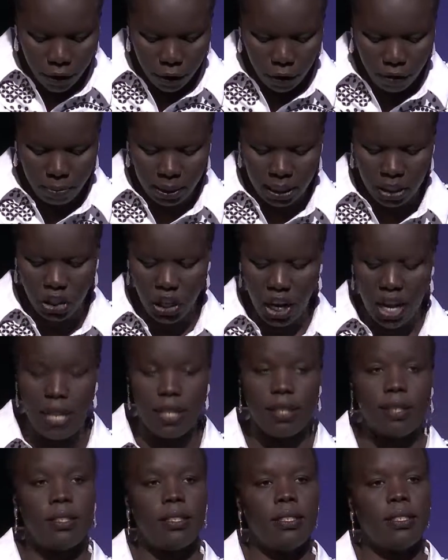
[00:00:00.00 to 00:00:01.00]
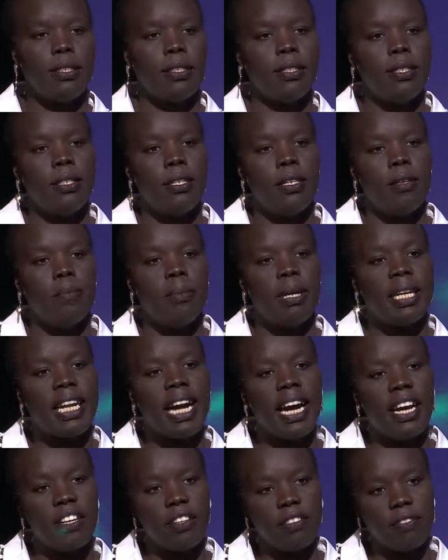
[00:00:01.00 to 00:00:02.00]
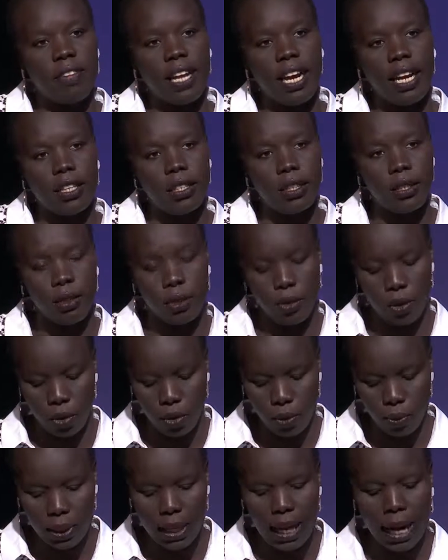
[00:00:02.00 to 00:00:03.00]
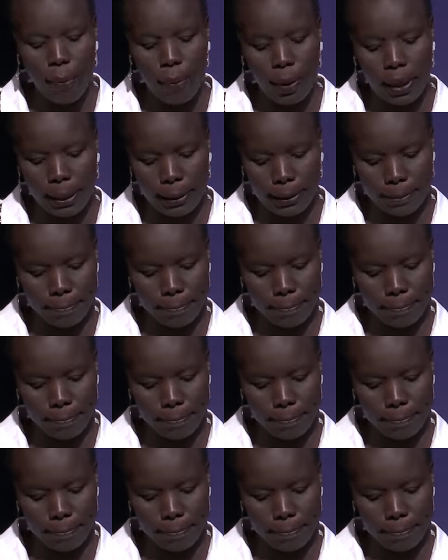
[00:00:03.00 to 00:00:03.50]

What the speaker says: of my child, but none of that will happen.